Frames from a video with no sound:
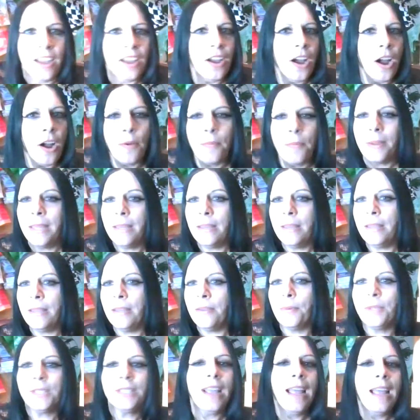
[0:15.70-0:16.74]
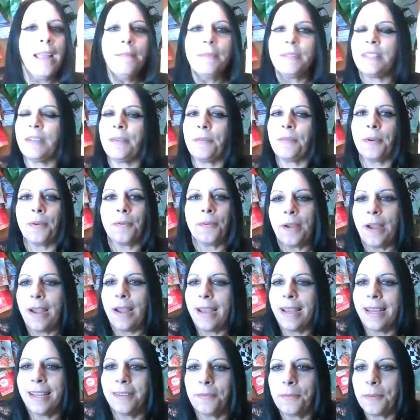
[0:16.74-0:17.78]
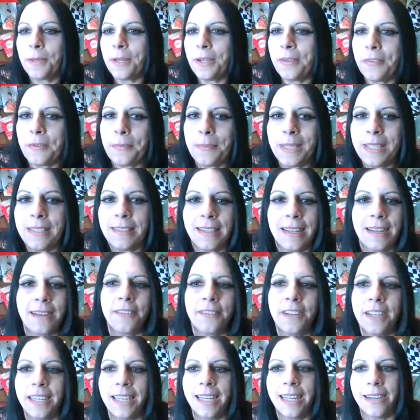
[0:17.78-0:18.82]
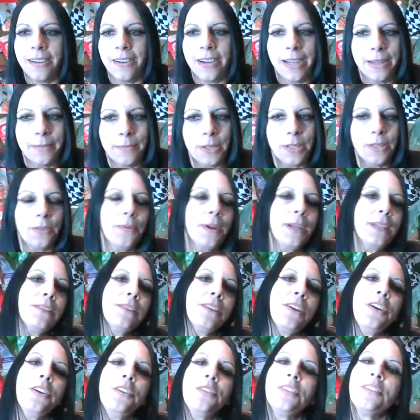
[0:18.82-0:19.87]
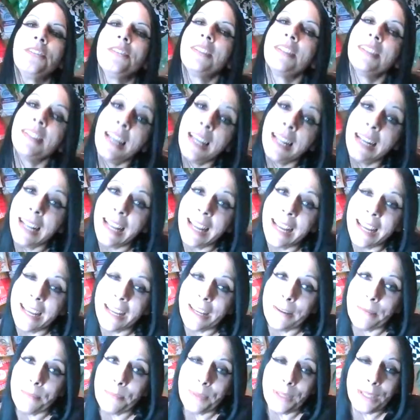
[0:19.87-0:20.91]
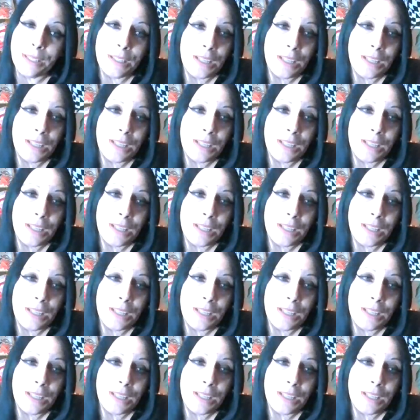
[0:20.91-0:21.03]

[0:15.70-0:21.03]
What time is it where everybody's at right now? I'm on the West Coast, so it's 10 a.m.